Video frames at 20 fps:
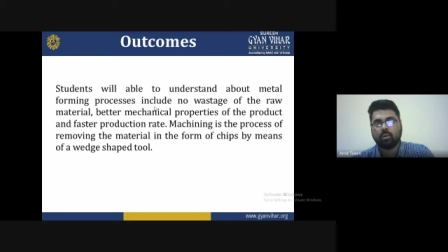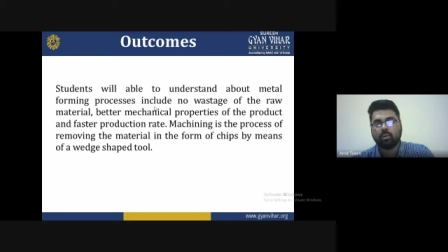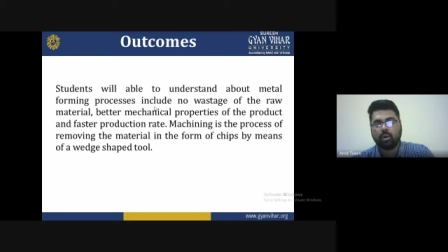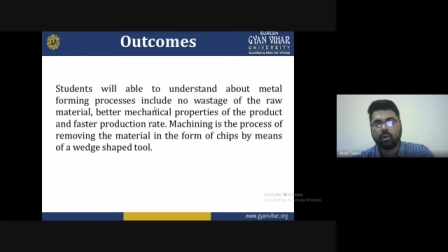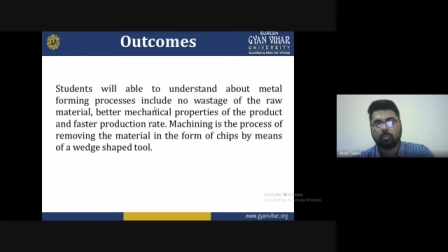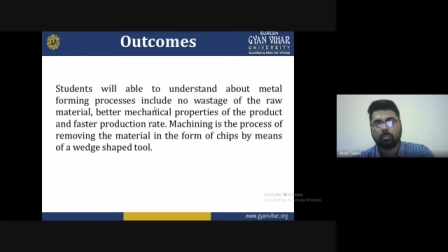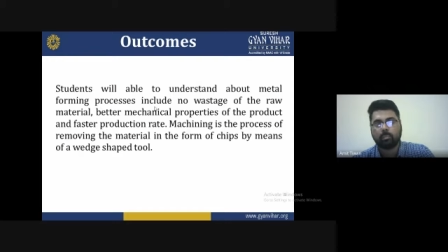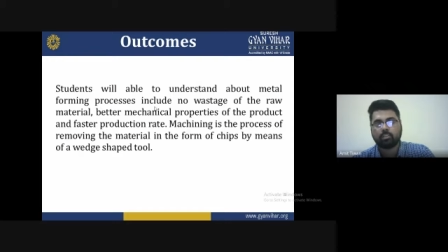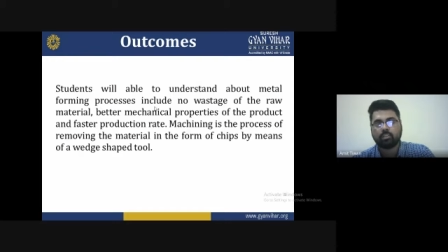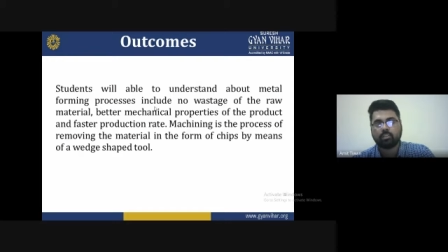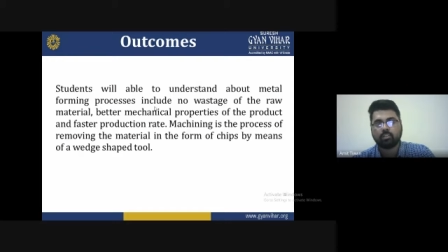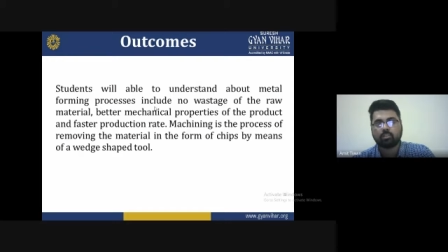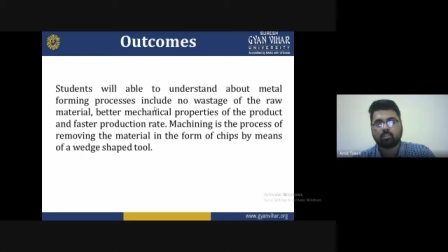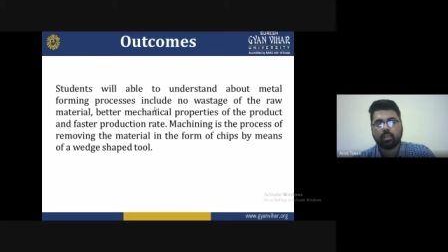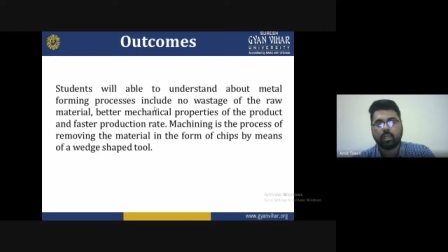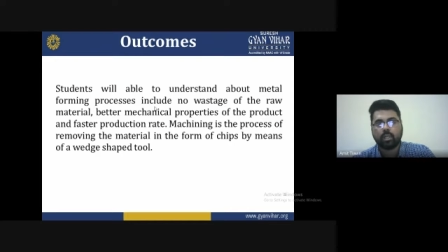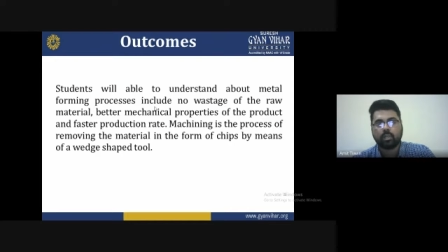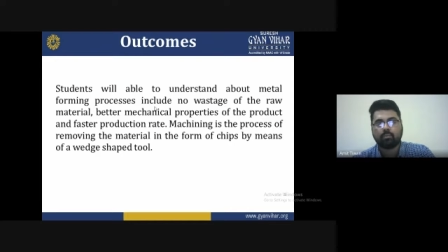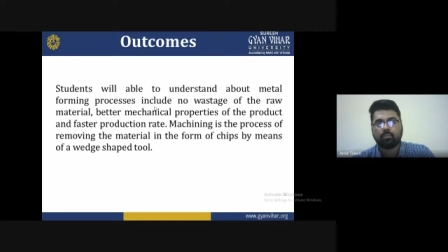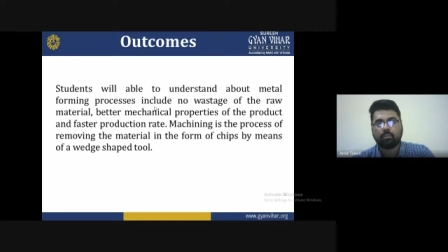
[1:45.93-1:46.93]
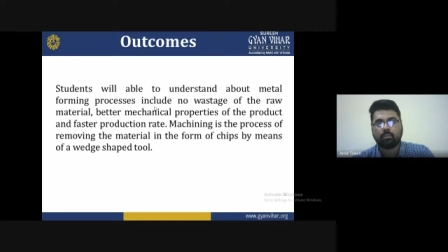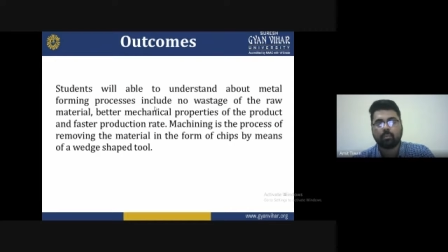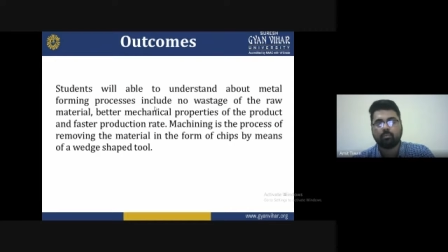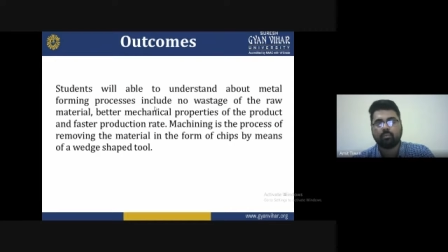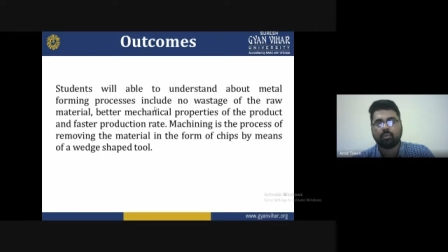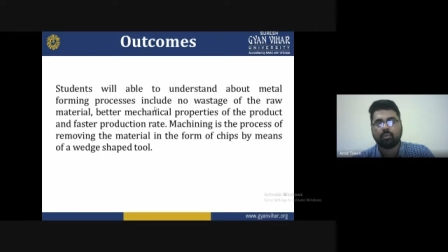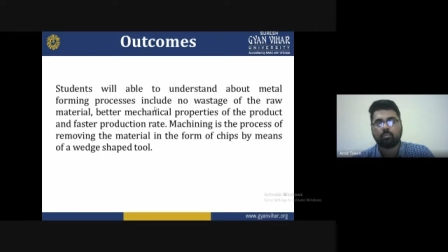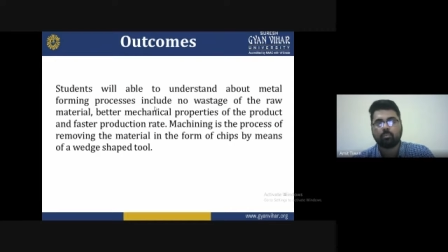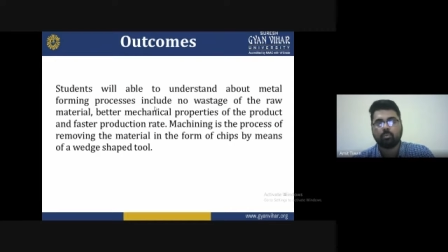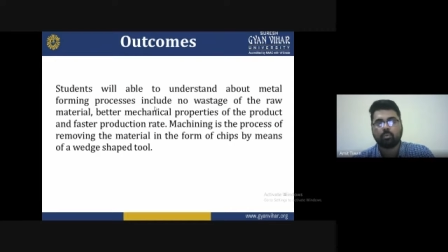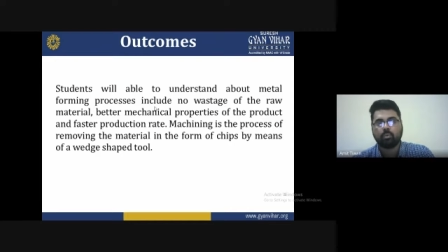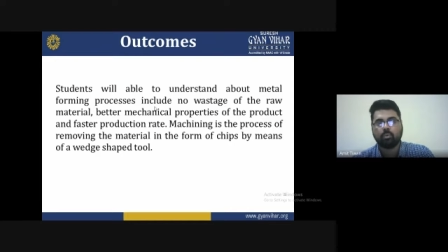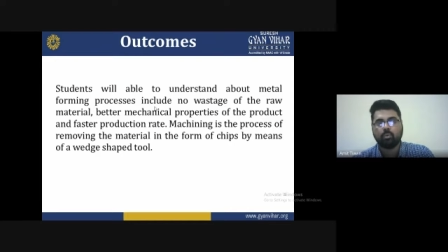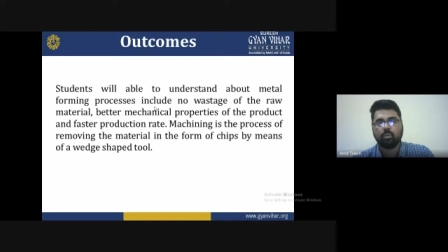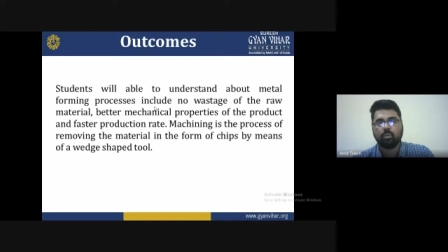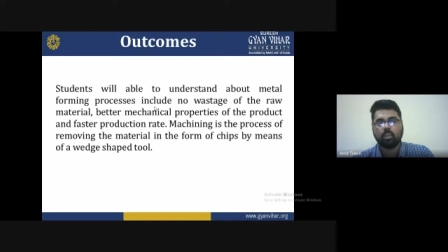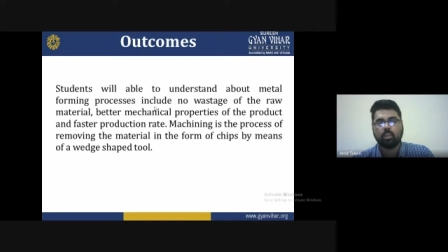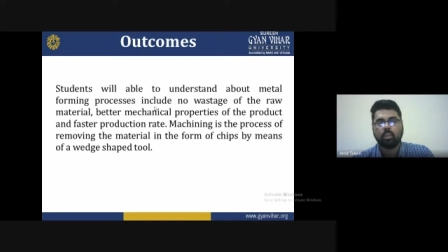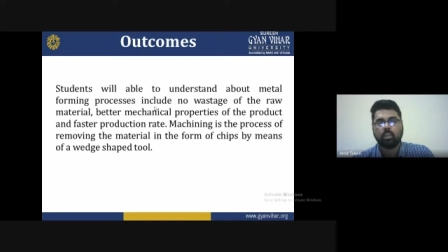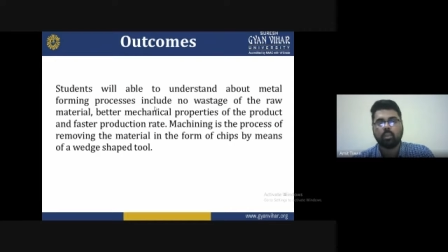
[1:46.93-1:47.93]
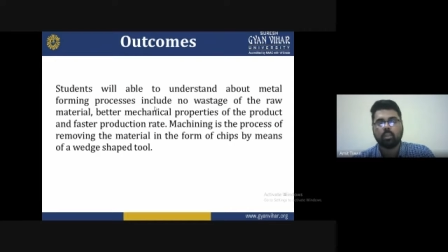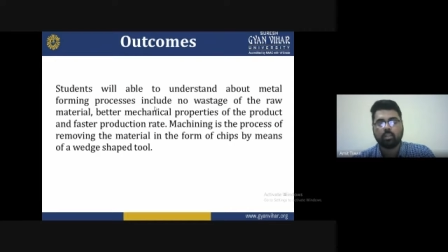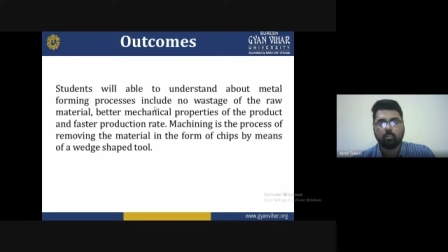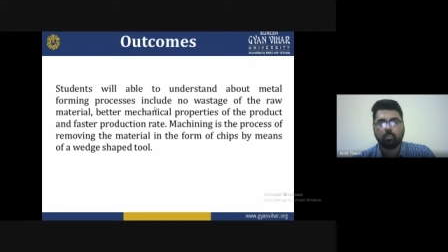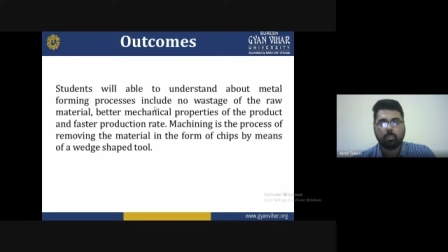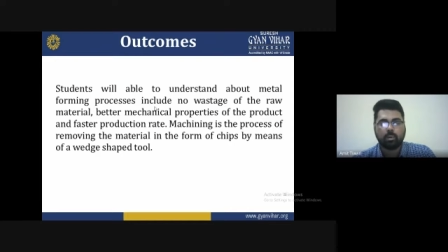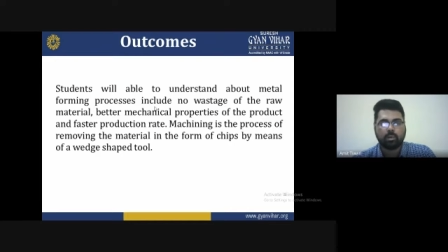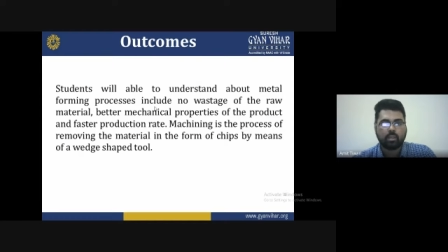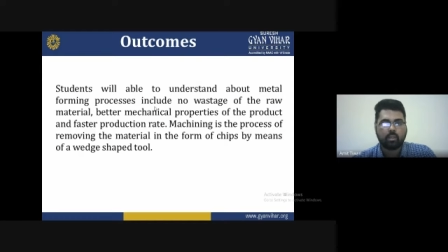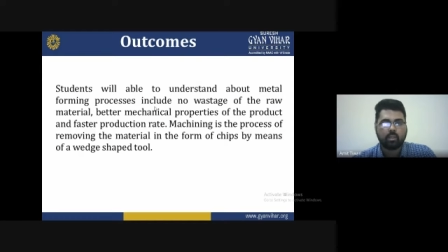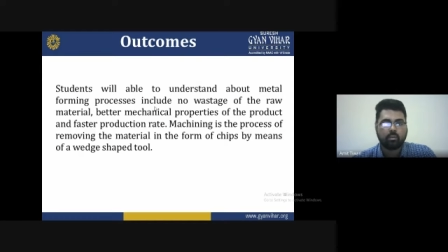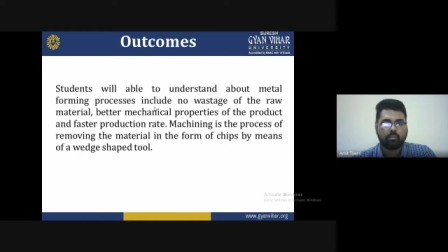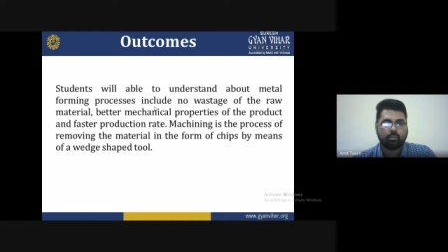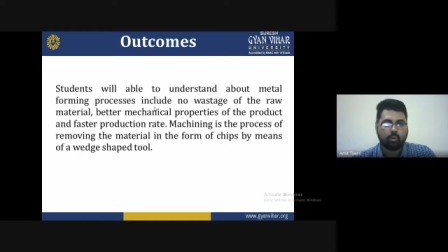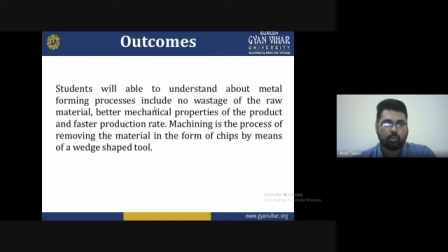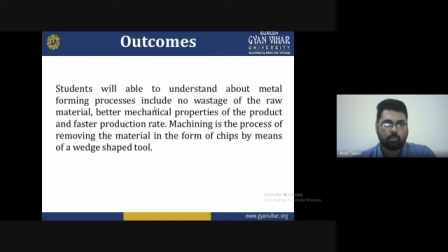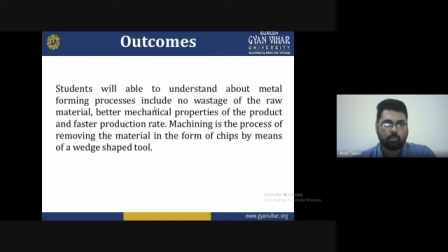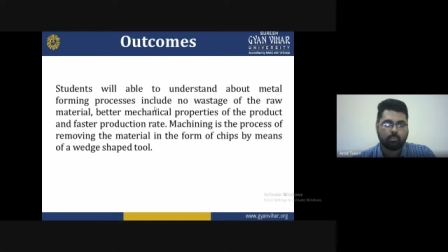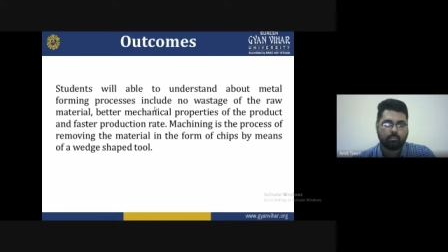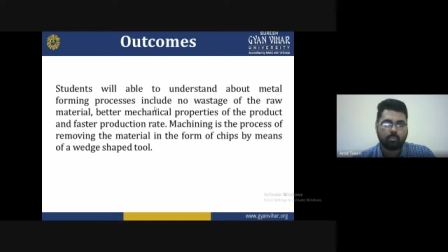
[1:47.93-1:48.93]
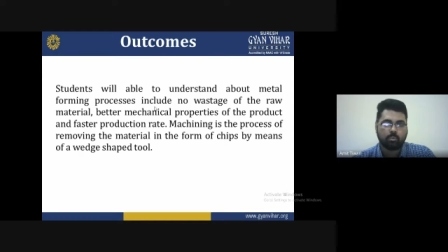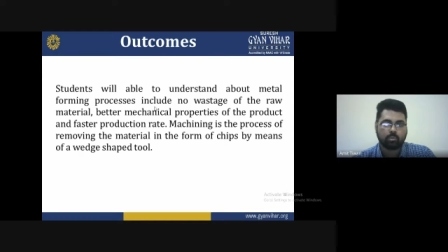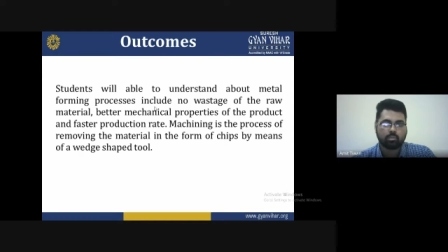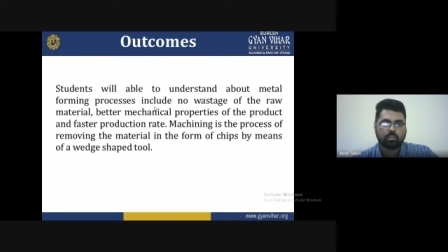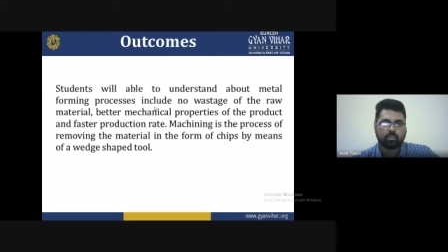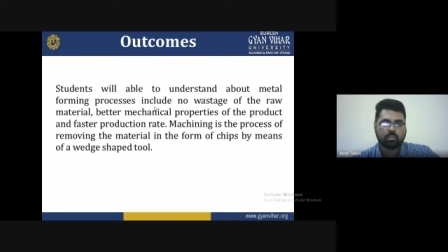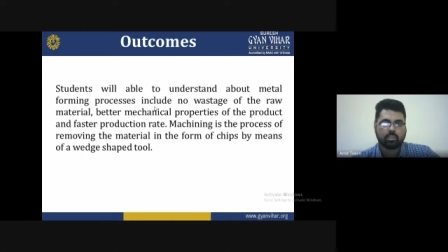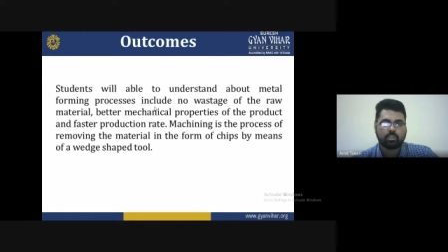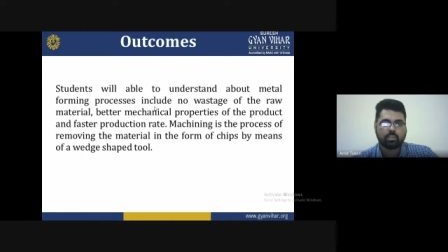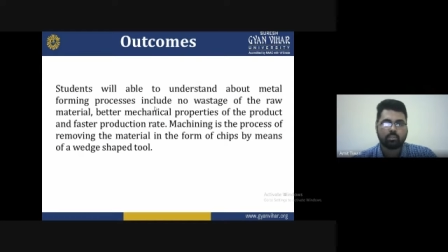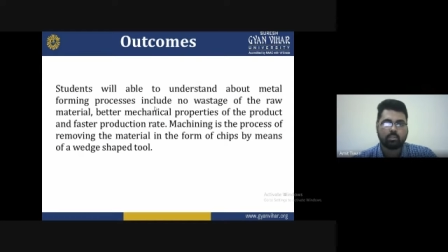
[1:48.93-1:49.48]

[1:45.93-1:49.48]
operations so that will perform to the metal forming processes.